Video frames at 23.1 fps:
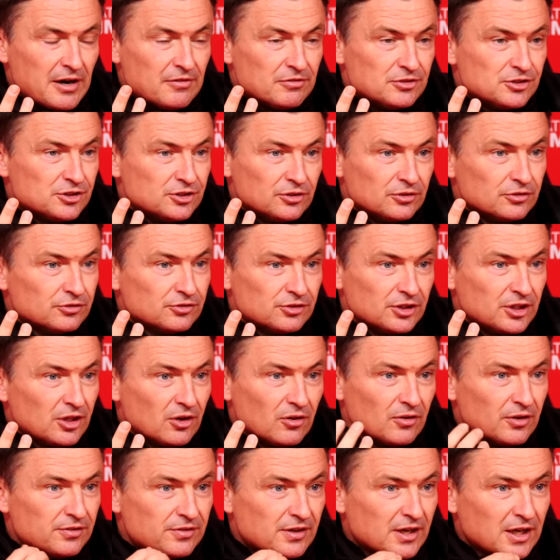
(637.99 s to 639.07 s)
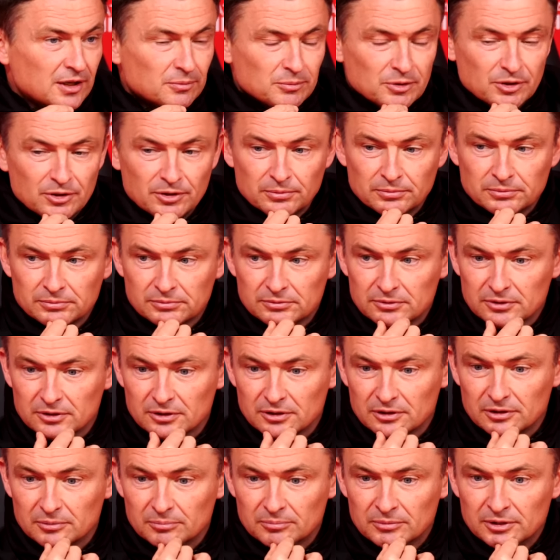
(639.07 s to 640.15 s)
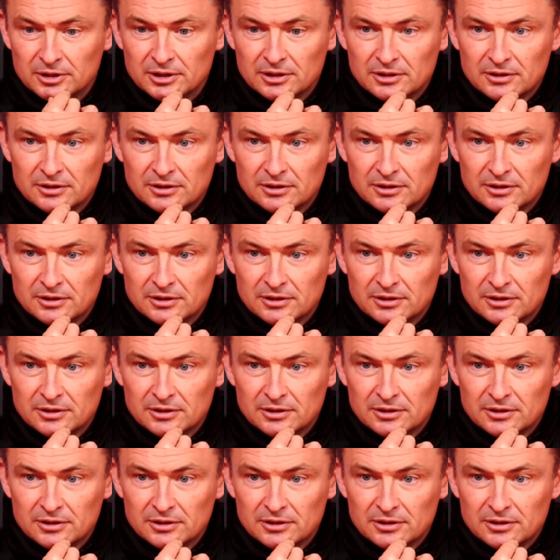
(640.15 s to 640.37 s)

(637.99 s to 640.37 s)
errors you don't see all the time, you know. Um,